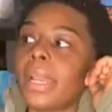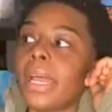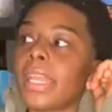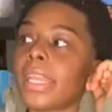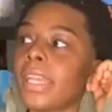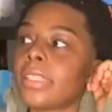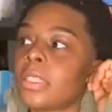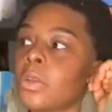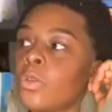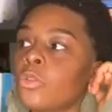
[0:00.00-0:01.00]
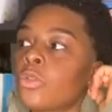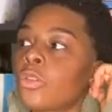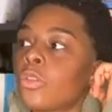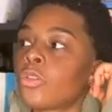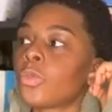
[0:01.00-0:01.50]
I guess it also
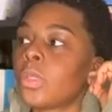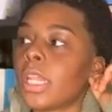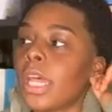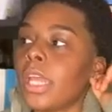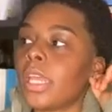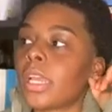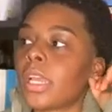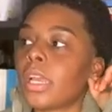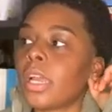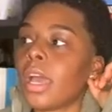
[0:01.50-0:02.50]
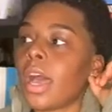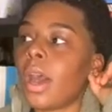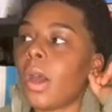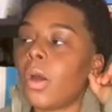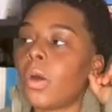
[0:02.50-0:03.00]
goes with like
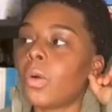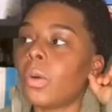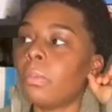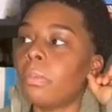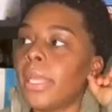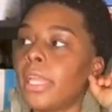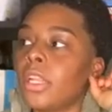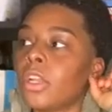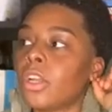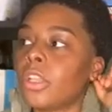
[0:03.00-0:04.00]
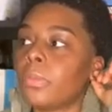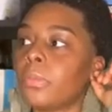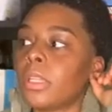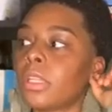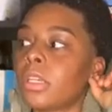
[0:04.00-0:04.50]
how men are
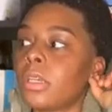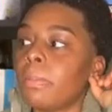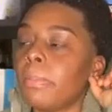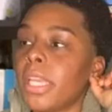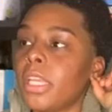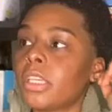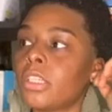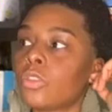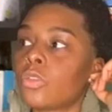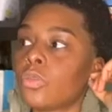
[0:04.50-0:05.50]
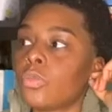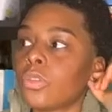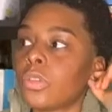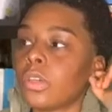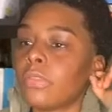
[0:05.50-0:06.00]
the main
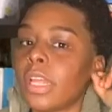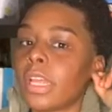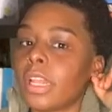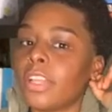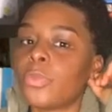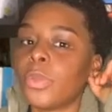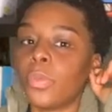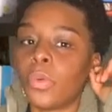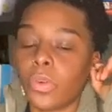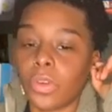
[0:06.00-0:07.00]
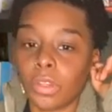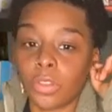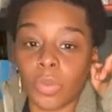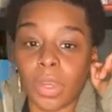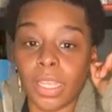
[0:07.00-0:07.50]
consumer of like lesbian porn.
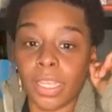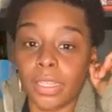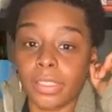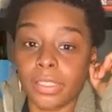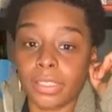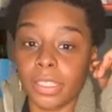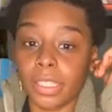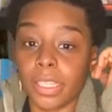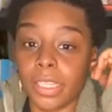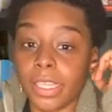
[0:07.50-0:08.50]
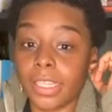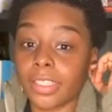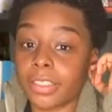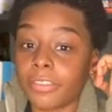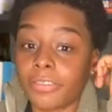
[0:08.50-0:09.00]
So I guess it
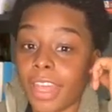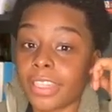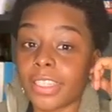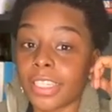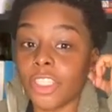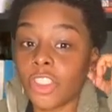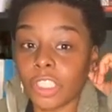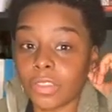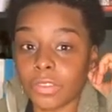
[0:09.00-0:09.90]
is a fascination